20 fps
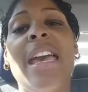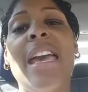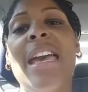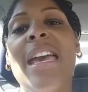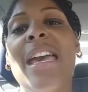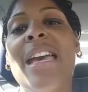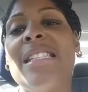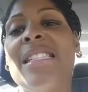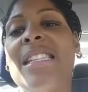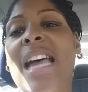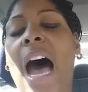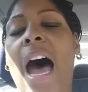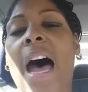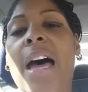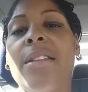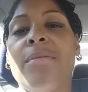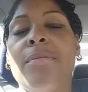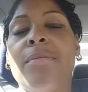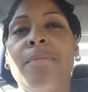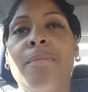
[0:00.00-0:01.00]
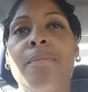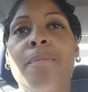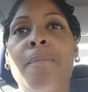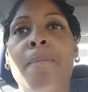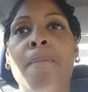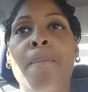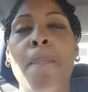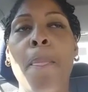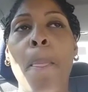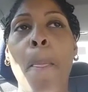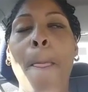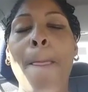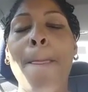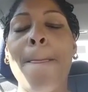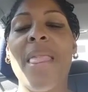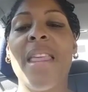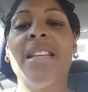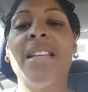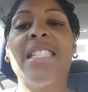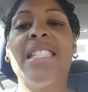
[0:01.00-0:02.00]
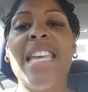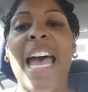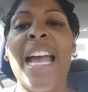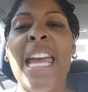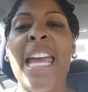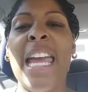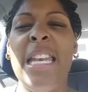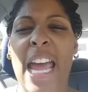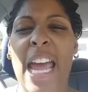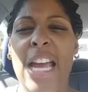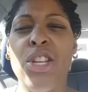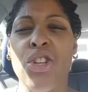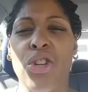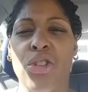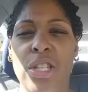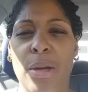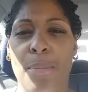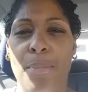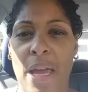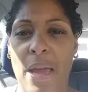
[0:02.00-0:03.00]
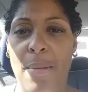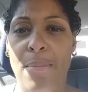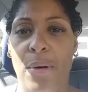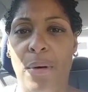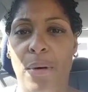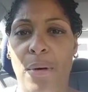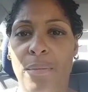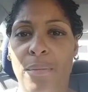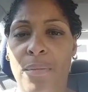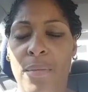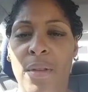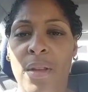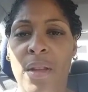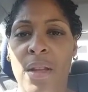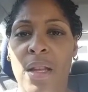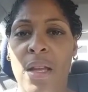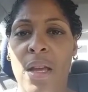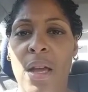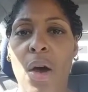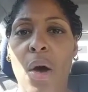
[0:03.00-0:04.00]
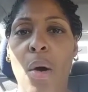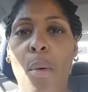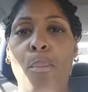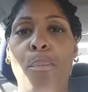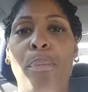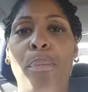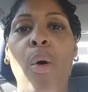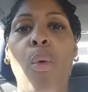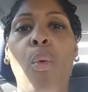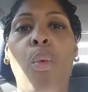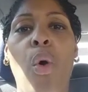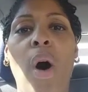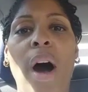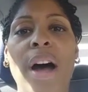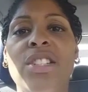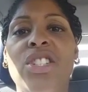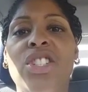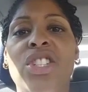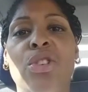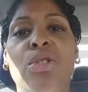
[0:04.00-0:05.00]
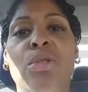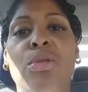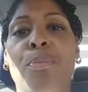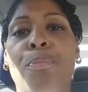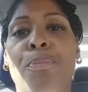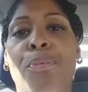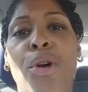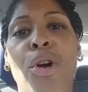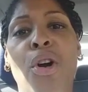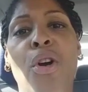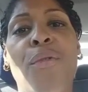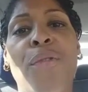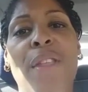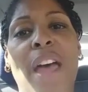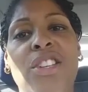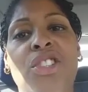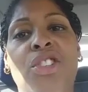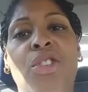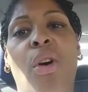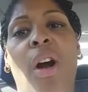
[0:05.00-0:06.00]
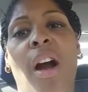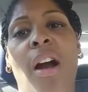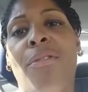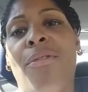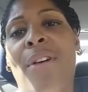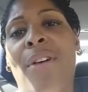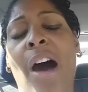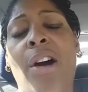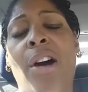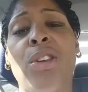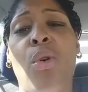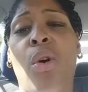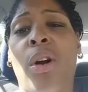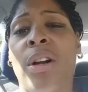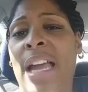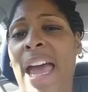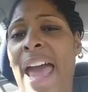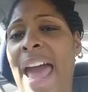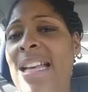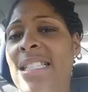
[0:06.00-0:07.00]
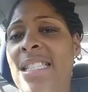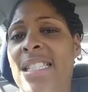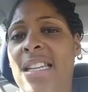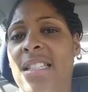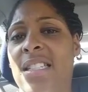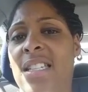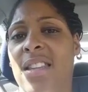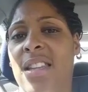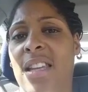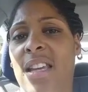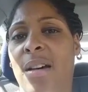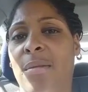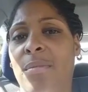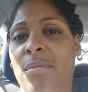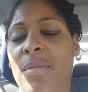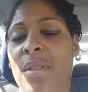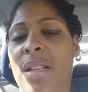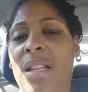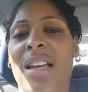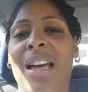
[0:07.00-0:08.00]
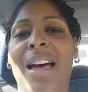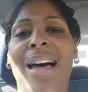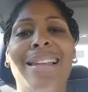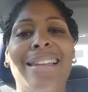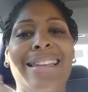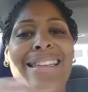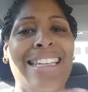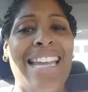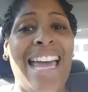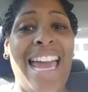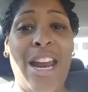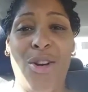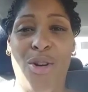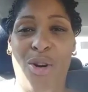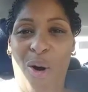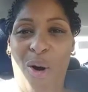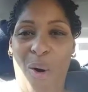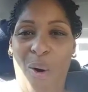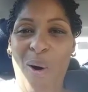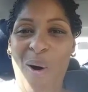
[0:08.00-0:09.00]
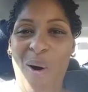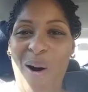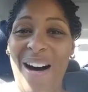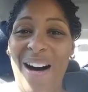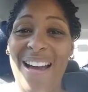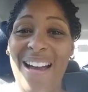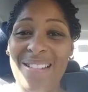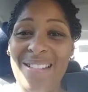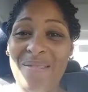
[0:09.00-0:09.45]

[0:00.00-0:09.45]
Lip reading: is not second nature to people. But once you prove that you're a value or an asset to them, later on,